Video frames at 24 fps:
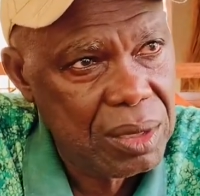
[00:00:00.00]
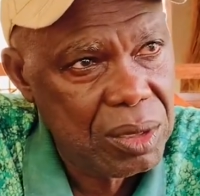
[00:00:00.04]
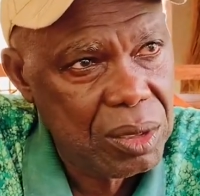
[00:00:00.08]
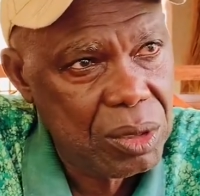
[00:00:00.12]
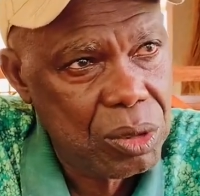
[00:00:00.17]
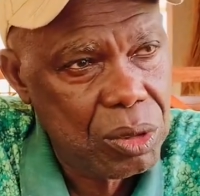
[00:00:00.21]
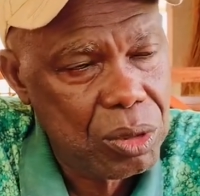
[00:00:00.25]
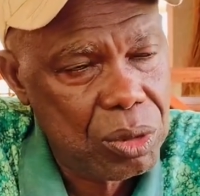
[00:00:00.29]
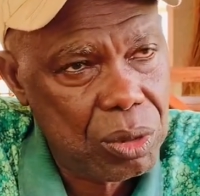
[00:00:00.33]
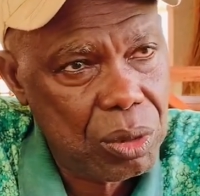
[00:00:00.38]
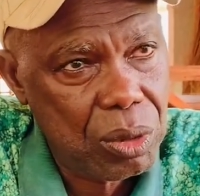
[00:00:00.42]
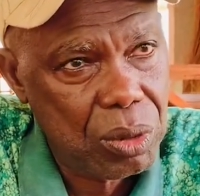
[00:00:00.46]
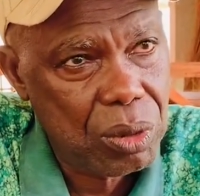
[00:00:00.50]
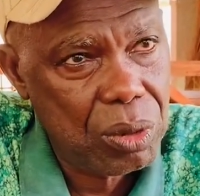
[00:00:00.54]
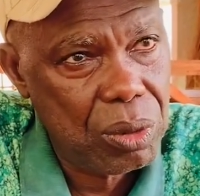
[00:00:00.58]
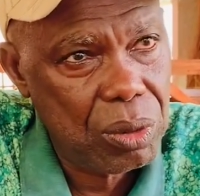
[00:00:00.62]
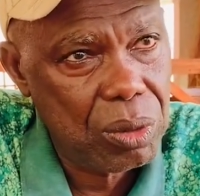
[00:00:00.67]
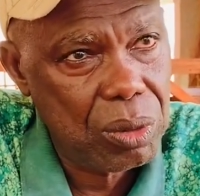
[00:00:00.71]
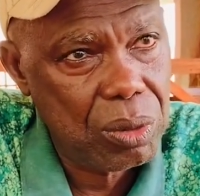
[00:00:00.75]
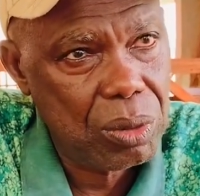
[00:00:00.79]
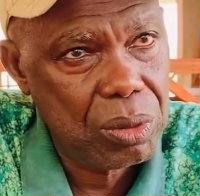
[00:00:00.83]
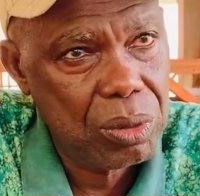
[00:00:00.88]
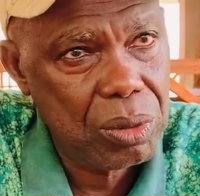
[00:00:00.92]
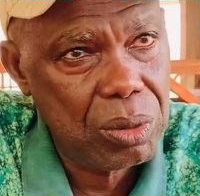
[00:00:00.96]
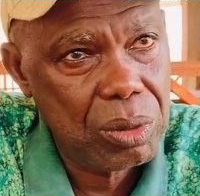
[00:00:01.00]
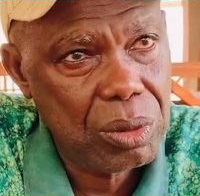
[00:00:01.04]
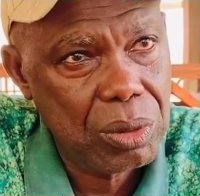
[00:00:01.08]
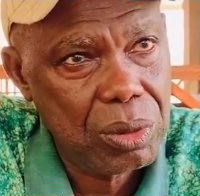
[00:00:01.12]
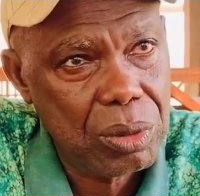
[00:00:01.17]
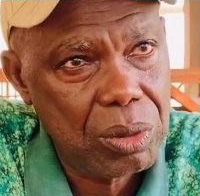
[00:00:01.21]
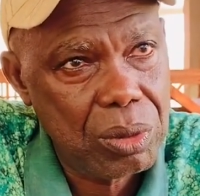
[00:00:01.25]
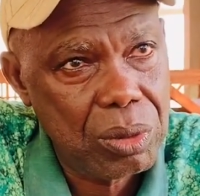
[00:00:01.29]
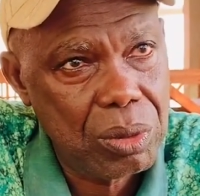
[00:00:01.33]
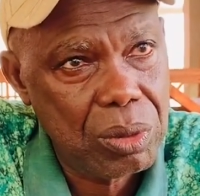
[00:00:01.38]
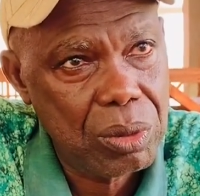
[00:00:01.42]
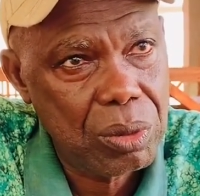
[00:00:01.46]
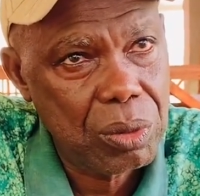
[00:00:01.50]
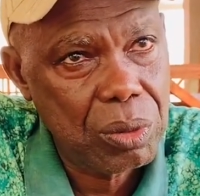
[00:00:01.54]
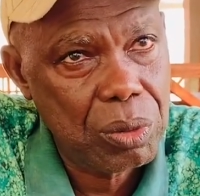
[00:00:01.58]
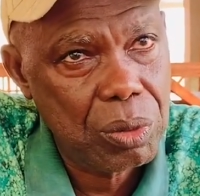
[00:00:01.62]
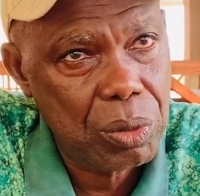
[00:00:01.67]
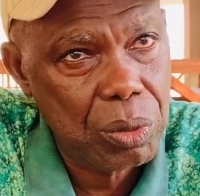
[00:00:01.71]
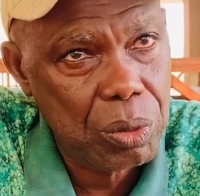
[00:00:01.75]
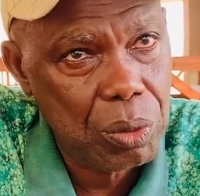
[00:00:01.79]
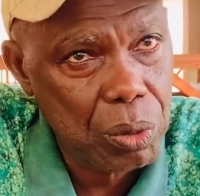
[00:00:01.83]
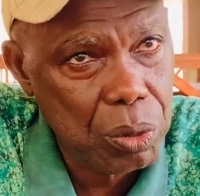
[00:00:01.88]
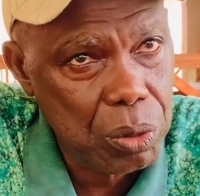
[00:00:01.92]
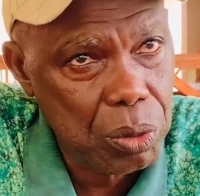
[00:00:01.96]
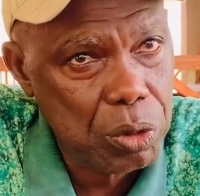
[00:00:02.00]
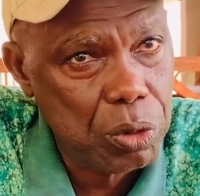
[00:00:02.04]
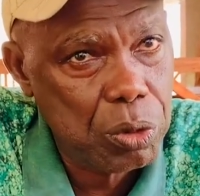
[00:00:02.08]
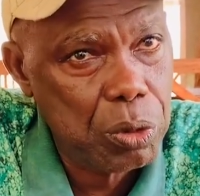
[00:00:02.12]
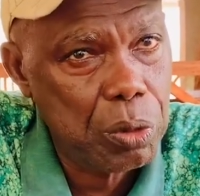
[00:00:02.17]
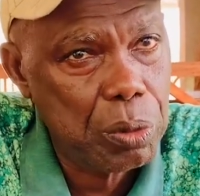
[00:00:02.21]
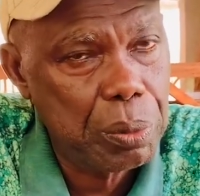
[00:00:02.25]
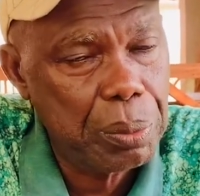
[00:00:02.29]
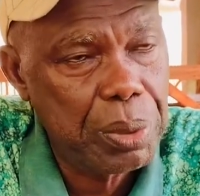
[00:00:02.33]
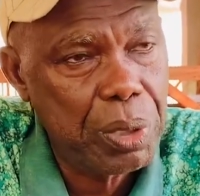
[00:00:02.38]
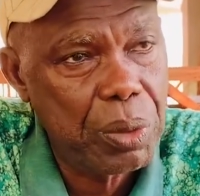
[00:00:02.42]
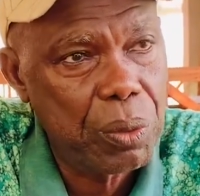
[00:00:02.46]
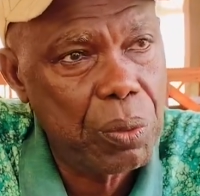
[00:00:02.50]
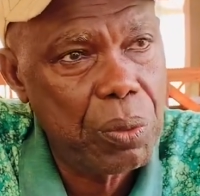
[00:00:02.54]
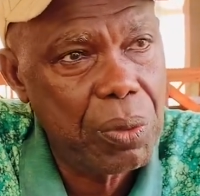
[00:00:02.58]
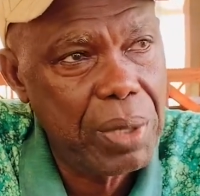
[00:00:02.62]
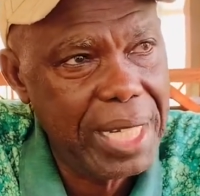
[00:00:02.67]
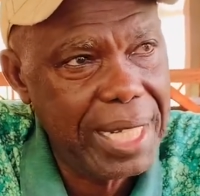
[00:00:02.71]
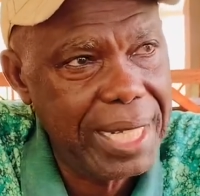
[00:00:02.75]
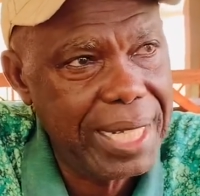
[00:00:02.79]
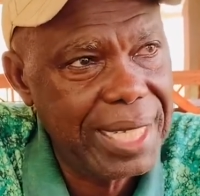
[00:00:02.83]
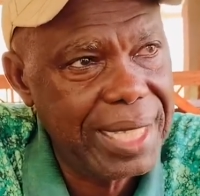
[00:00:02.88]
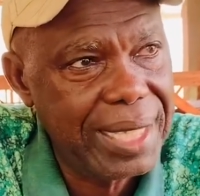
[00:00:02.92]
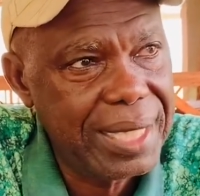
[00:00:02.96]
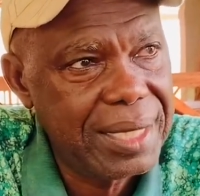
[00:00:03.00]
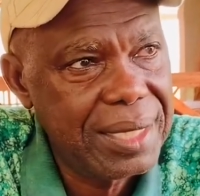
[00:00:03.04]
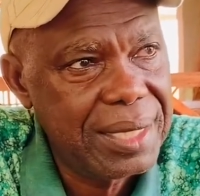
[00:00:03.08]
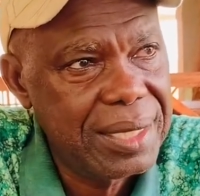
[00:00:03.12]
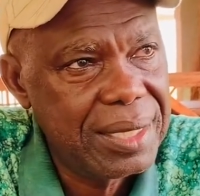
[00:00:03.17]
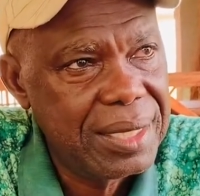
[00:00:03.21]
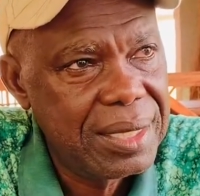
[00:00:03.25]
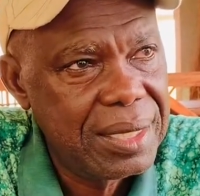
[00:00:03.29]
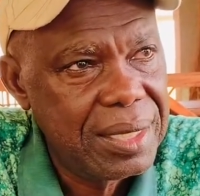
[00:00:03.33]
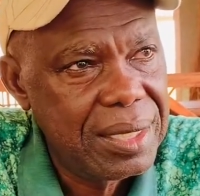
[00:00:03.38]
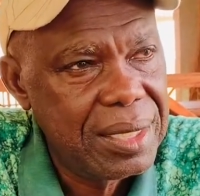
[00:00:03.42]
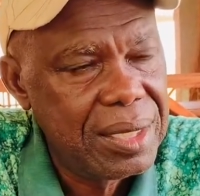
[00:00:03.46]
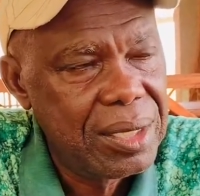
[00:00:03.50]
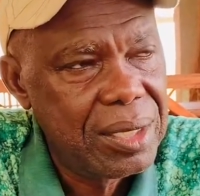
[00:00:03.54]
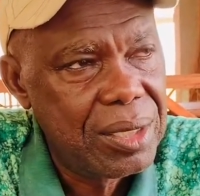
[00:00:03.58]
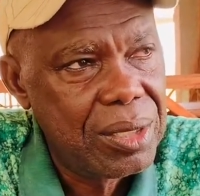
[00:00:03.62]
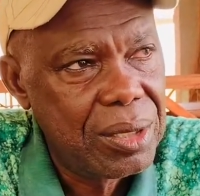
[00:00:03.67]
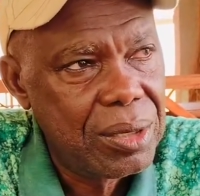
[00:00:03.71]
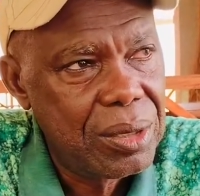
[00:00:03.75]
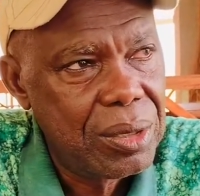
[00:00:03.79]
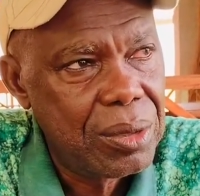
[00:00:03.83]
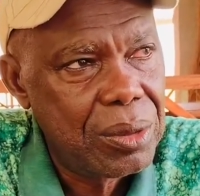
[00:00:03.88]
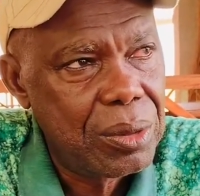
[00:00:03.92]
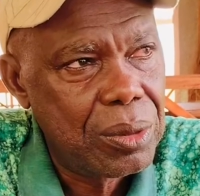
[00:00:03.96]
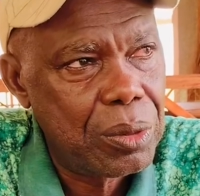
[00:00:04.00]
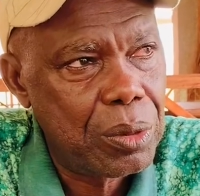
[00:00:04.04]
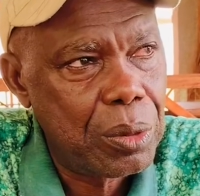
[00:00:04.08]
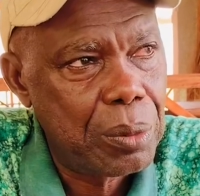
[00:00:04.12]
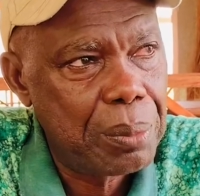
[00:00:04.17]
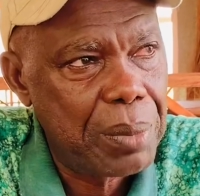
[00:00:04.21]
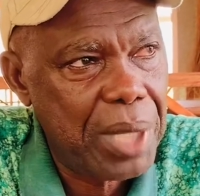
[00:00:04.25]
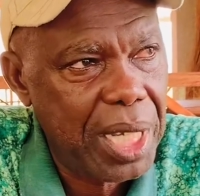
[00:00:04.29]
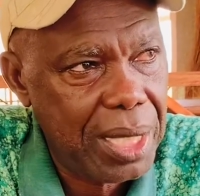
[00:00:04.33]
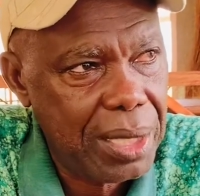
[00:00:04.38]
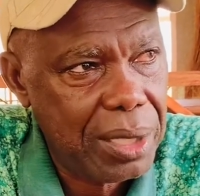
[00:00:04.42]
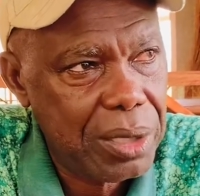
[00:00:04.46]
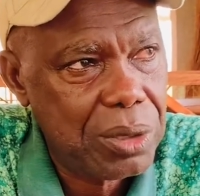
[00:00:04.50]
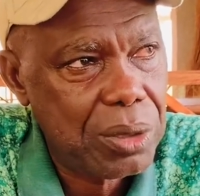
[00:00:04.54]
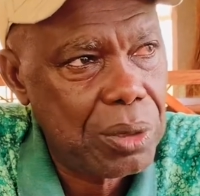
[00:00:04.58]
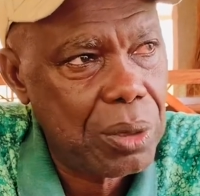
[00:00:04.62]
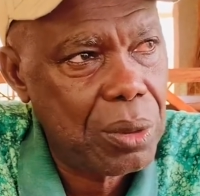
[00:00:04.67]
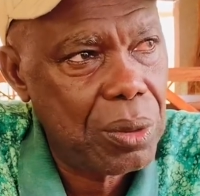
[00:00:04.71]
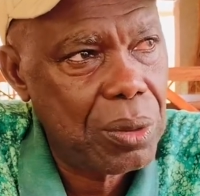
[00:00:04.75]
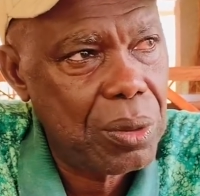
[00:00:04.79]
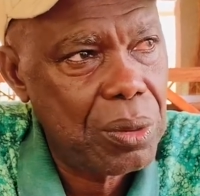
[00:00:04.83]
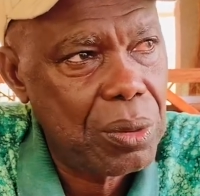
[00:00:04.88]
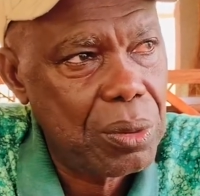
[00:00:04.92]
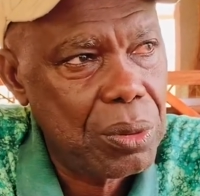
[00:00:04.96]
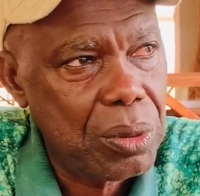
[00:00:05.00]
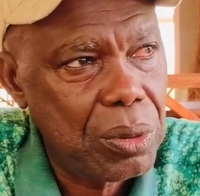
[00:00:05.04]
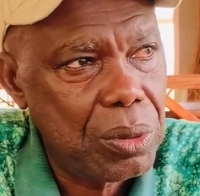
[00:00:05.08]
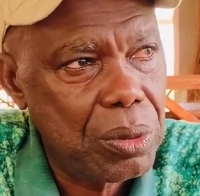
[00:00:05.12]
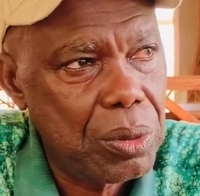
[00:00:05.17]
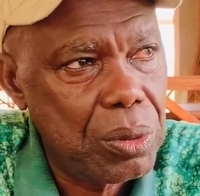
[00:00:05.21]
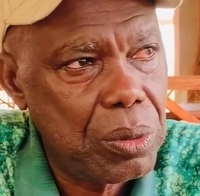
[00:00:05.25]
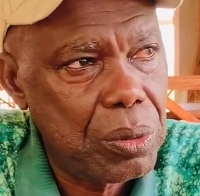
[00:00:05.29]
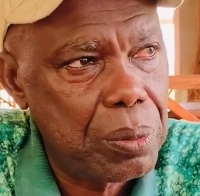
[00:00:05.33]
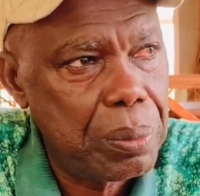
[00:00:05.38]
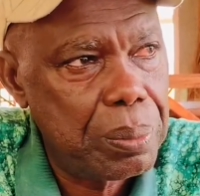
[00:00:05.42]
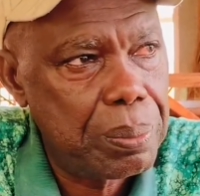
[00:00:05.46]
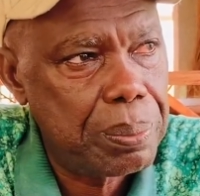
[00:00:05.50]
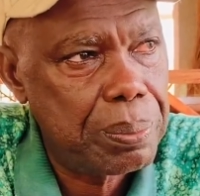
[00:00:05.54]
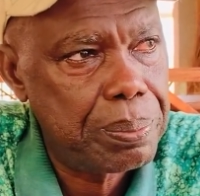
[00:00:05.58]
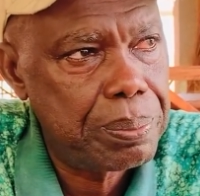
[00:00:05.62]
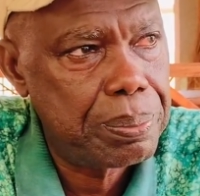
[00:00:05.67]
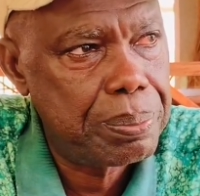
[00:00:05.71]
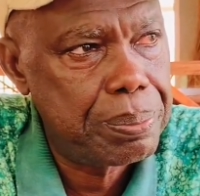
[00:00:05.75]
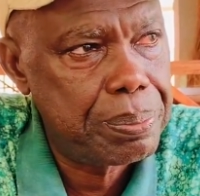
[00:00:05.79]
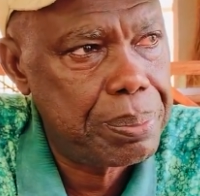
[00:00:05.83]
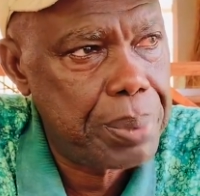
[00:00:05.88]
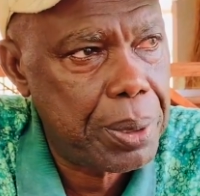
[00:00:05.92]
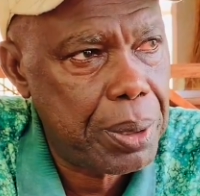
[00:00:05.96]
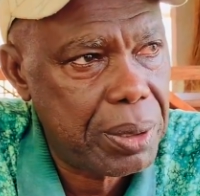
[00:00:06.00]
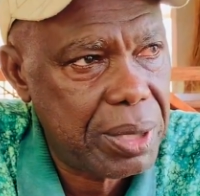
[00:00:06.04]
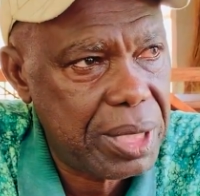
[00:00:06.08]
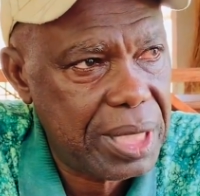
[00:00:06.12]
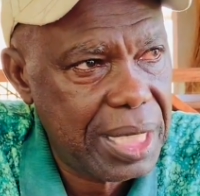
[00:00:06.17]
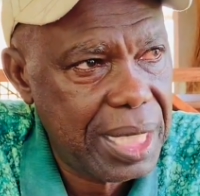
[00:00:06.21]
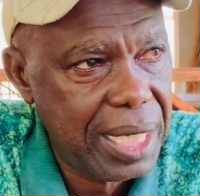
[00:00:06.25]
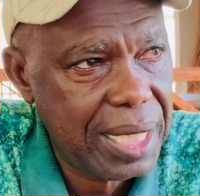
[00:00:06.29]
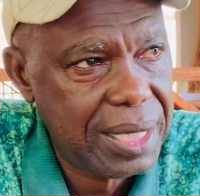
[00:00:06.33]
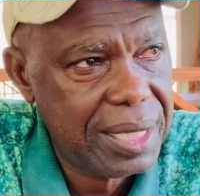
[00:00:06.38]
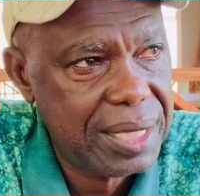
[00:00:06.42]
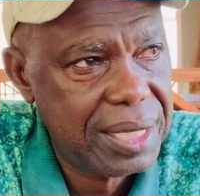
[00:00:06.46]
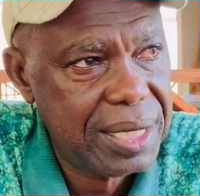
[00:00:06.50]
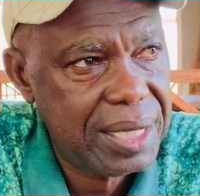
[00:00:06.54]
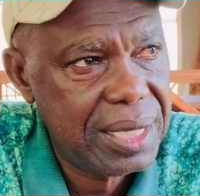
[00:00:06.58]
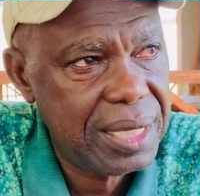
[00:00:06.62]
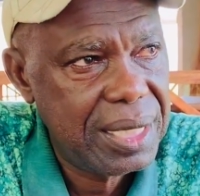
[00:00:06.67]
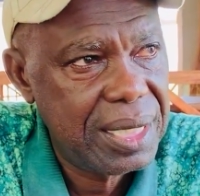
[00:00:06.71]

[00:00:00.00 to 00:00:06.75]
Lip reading: So you should be willing to make sure you protect